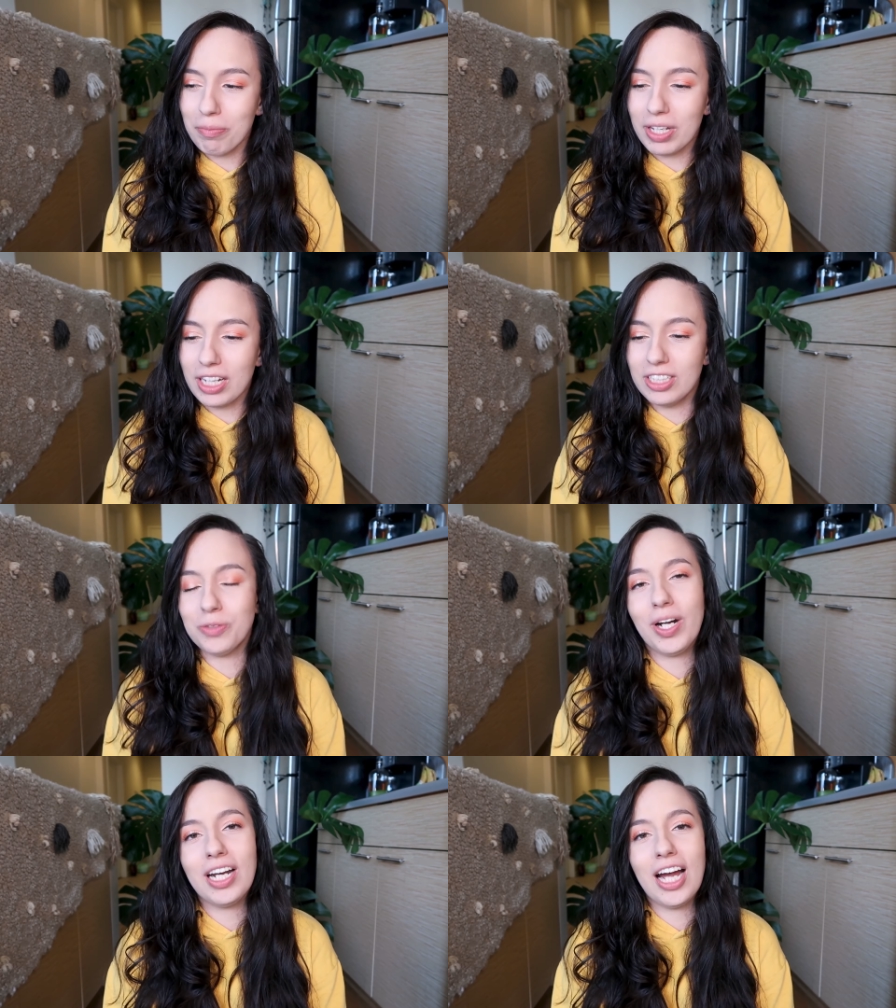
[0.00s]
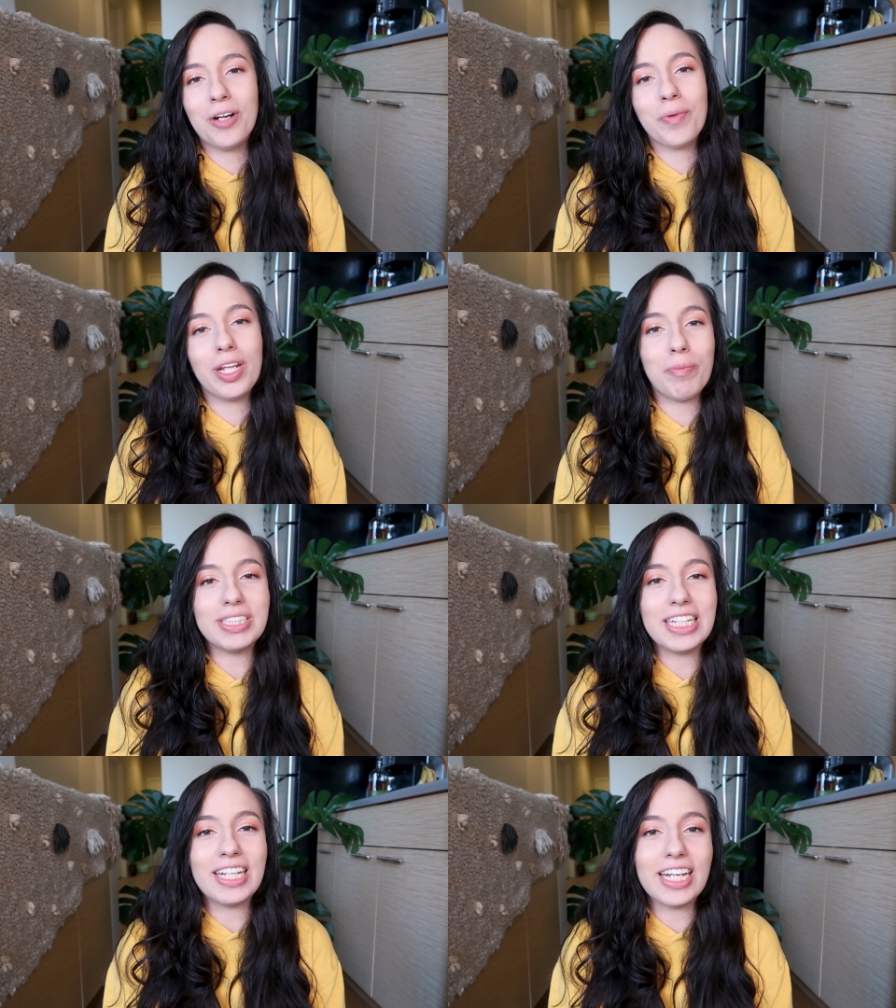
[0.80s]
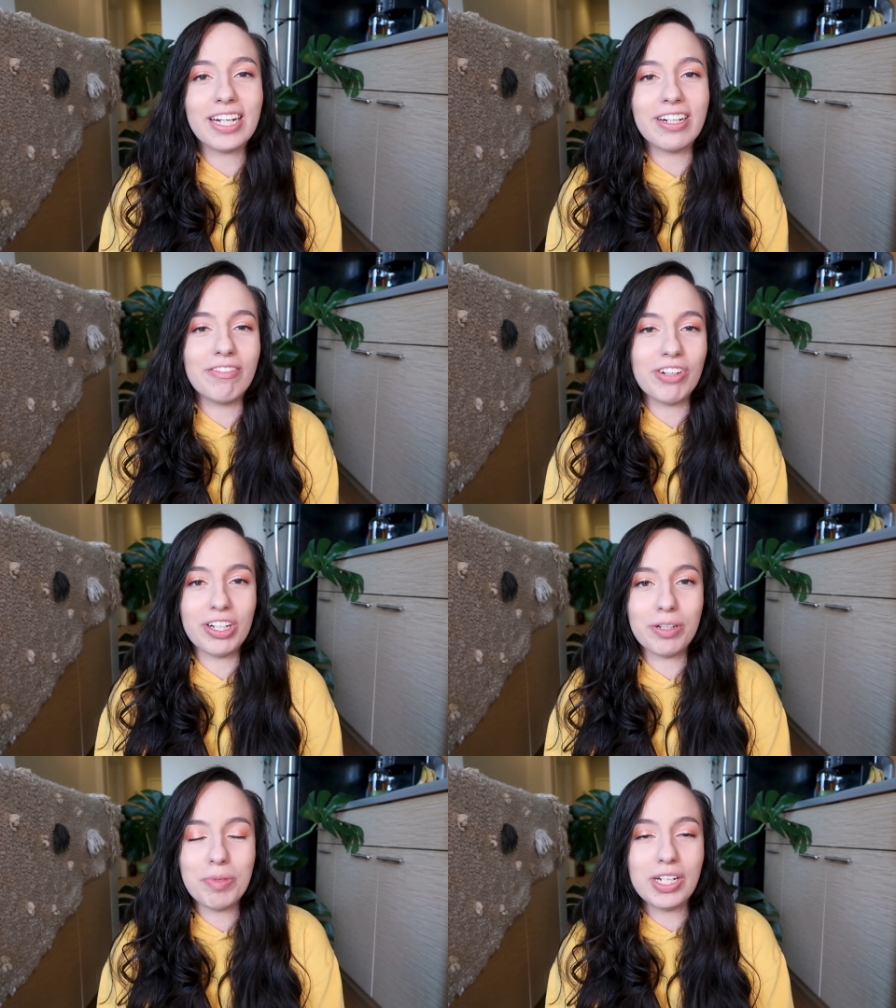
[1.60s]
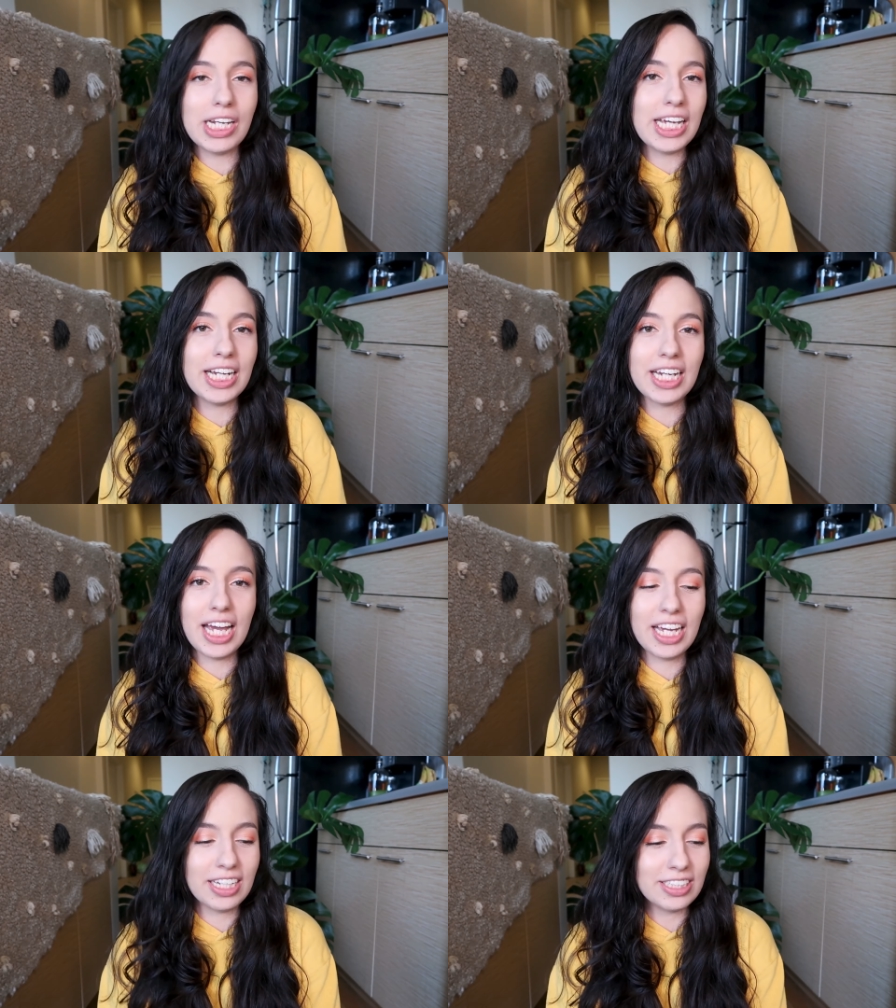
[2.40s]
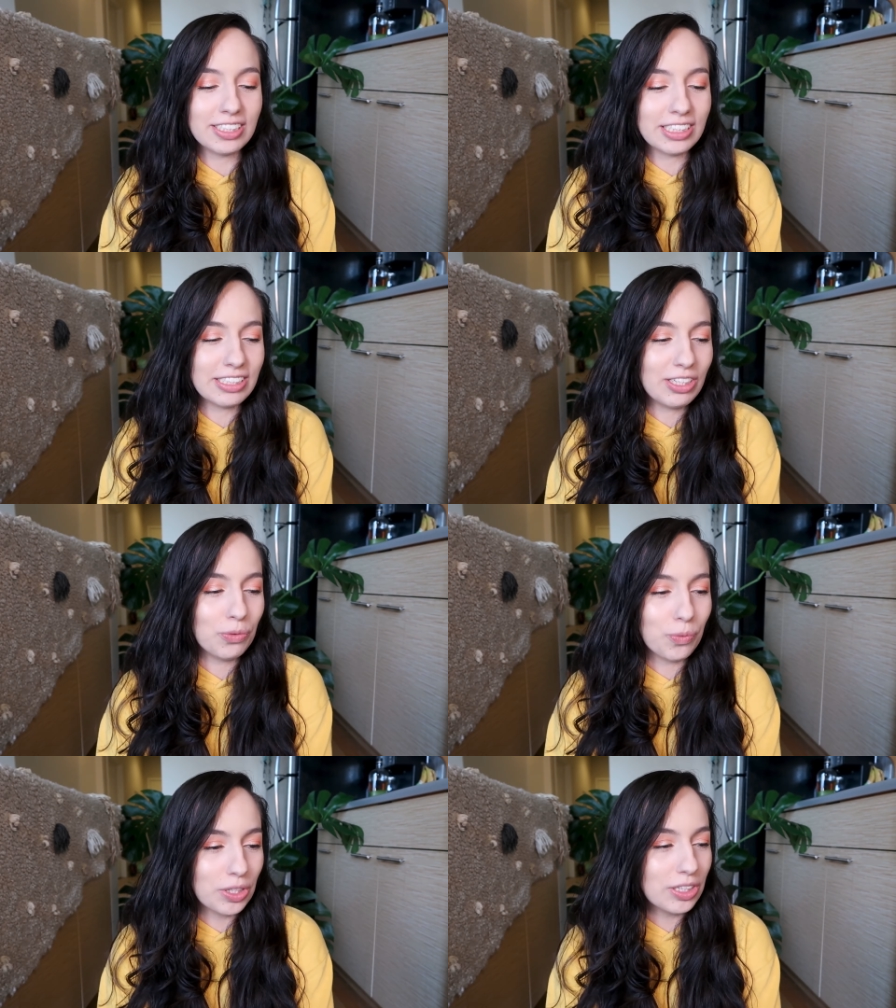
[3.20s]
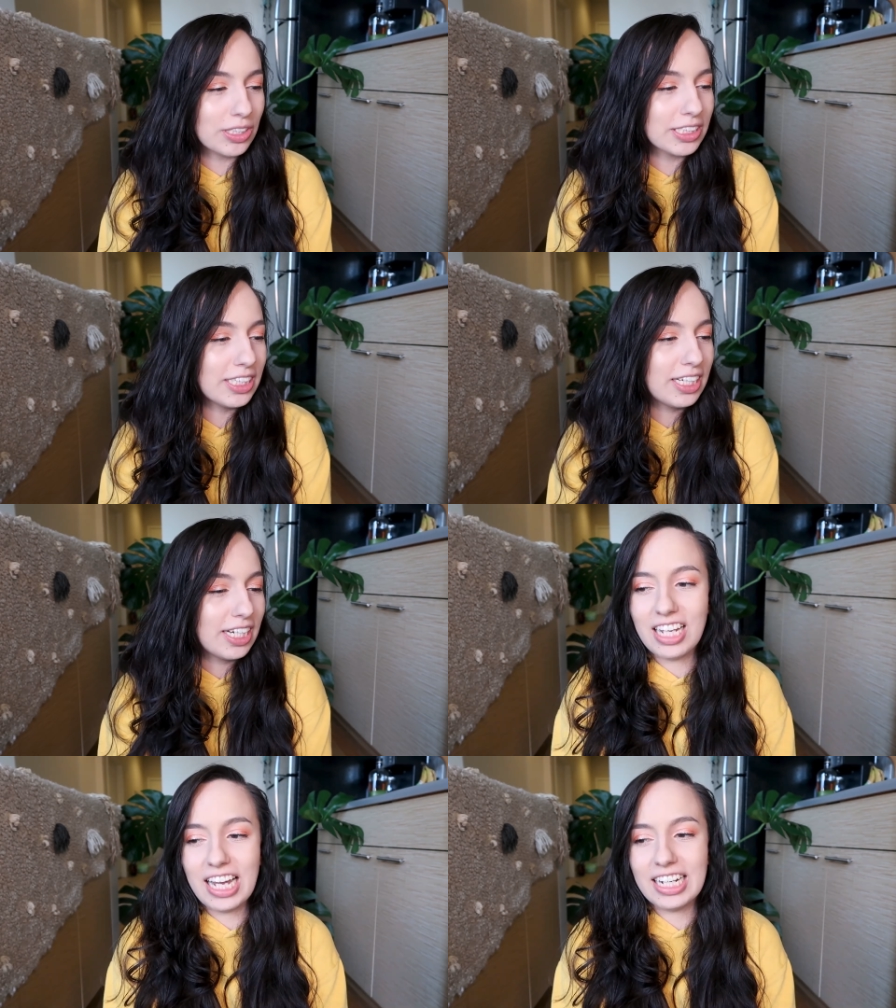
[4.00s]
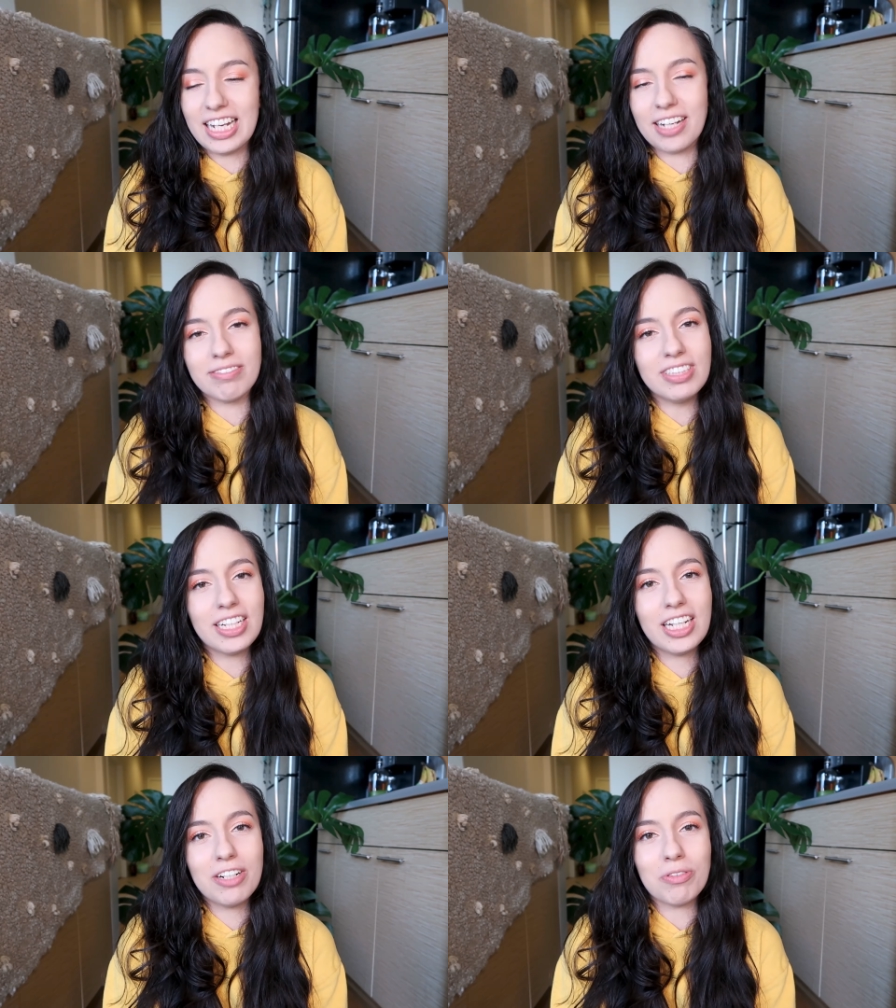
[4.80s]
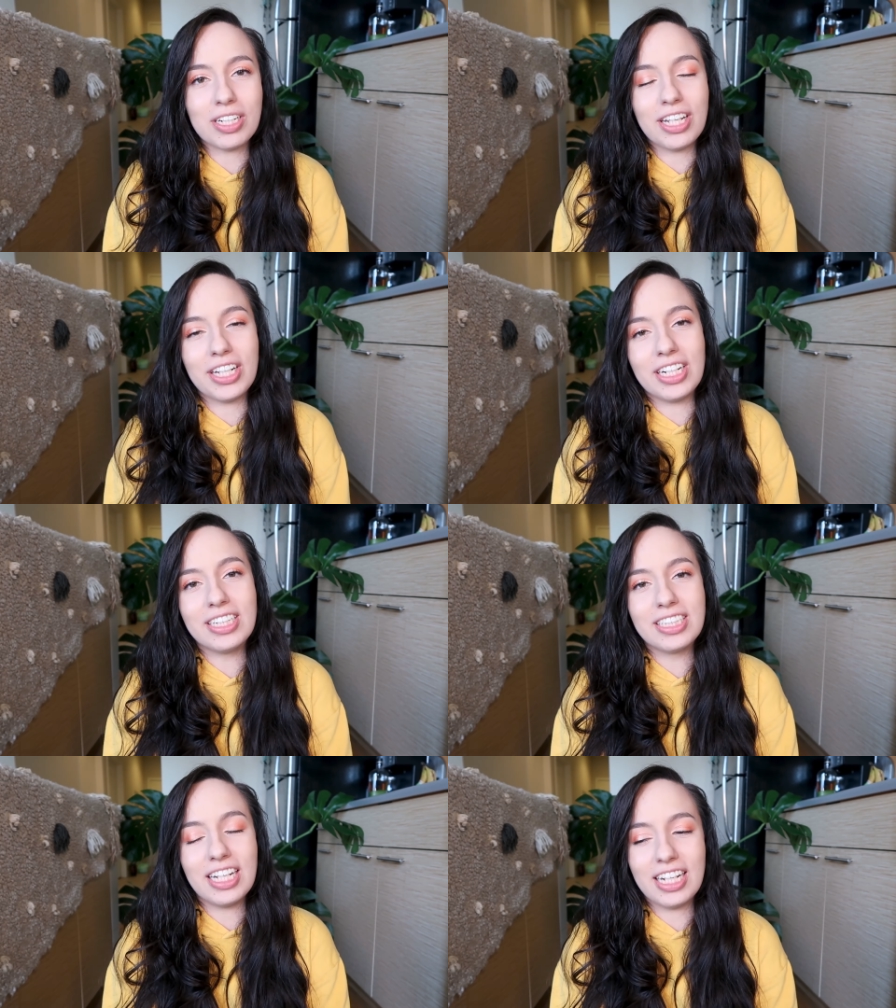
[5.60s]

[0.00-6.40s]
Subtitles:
because right now we need to be taking care of our community and the world, and yeah, take care of one another.